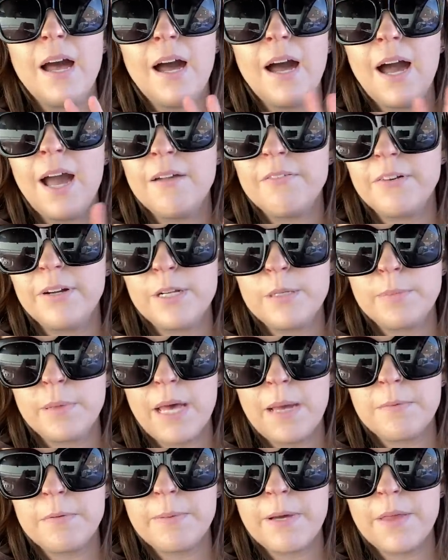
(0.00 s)
I've already
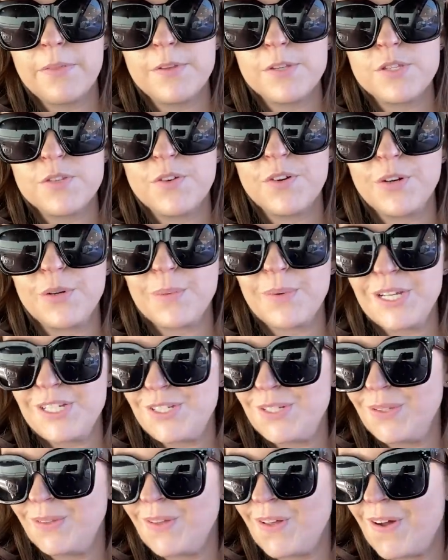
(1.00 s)
blabbed about this for way
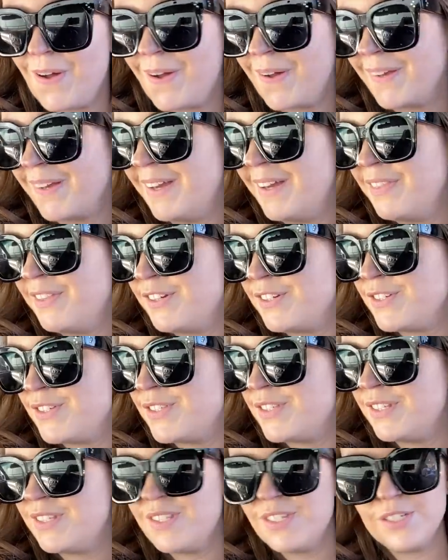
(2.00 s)
too long. There's
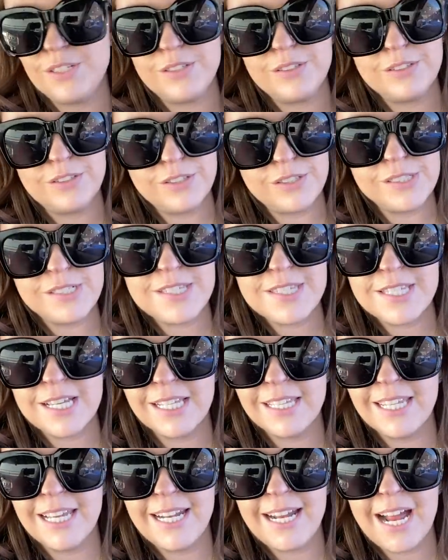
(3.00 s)
still good
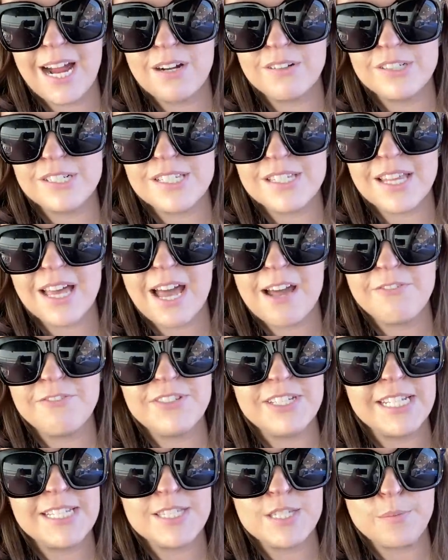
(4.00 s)
sunlight hours
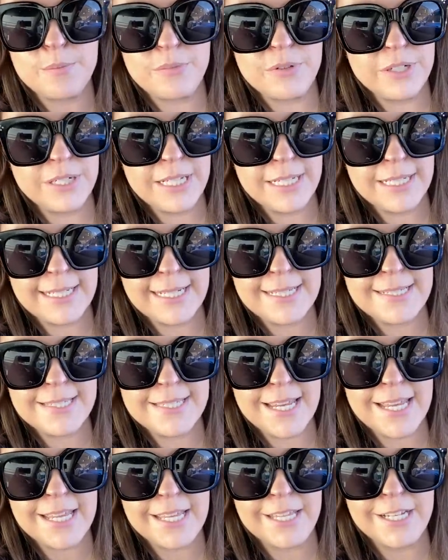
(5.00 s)
left. It's a pretty nice
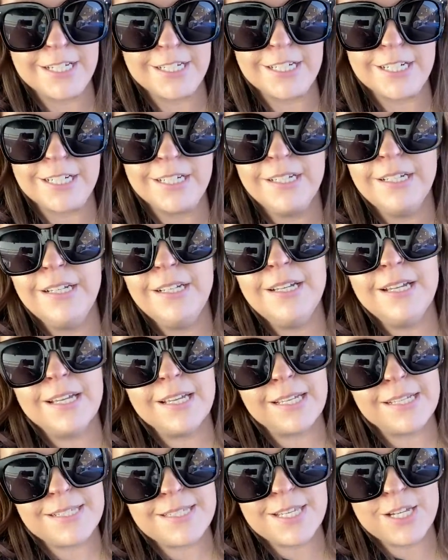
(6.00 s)
day here
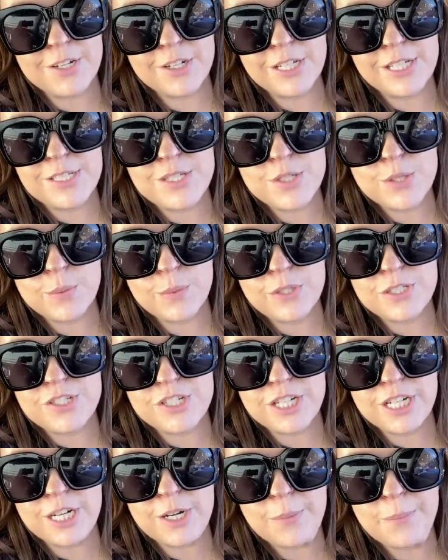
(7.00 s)
considering it's the
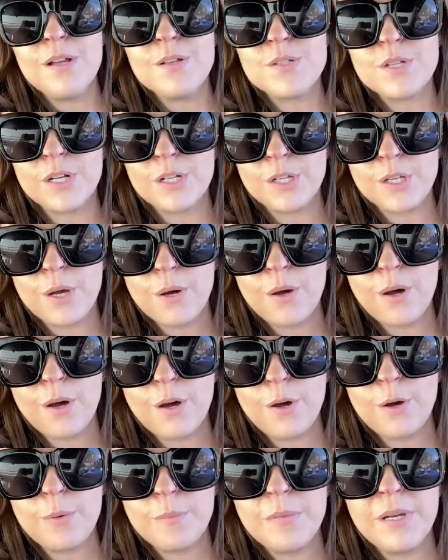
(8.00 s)
winter. So I'm going to go
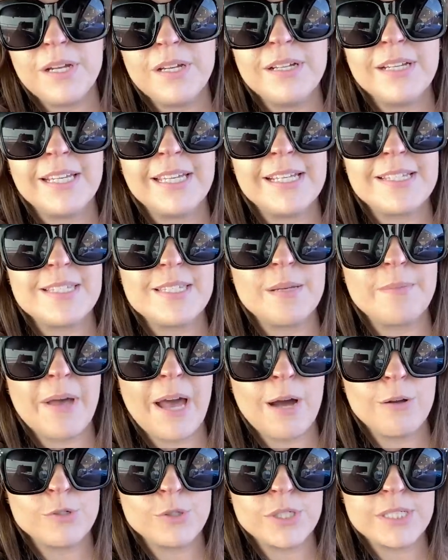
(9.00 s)
home, get some
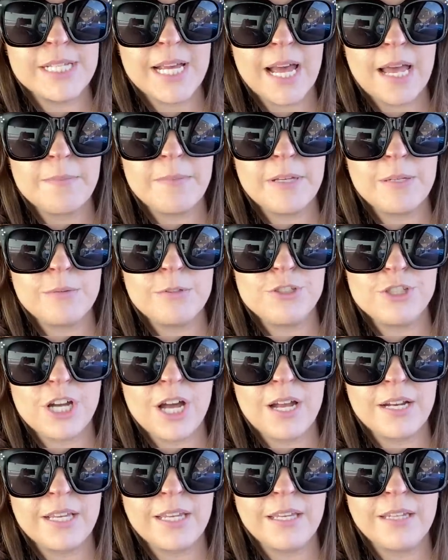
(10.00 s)
outdoor time in with
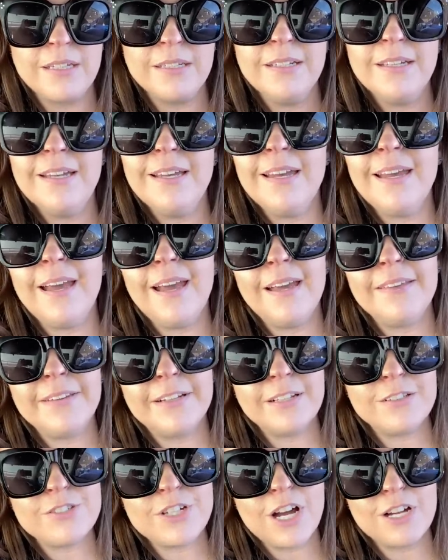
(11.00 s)
Johnny, and then
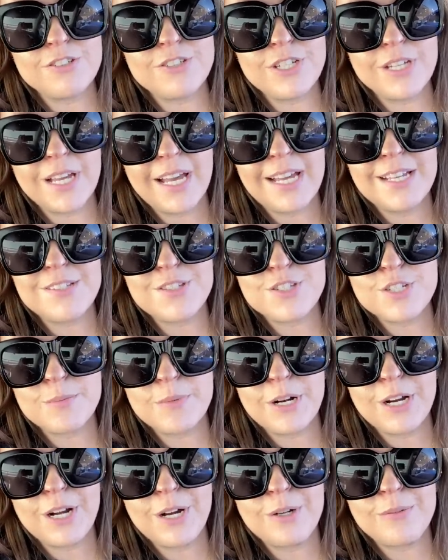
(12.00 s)
I'll talk to you guys
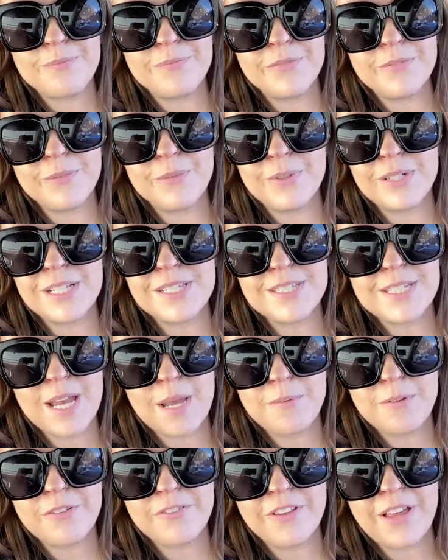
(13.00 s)
tomorrow when it's
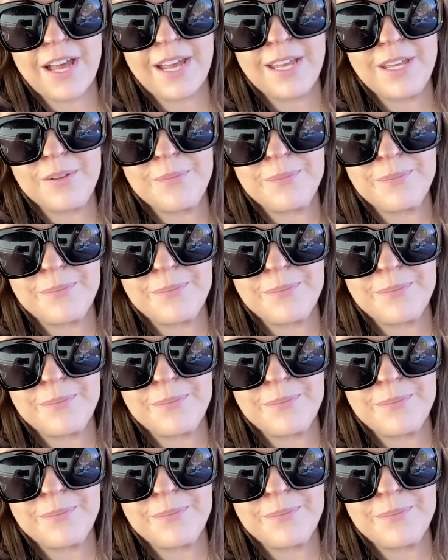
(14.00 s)
time to fly.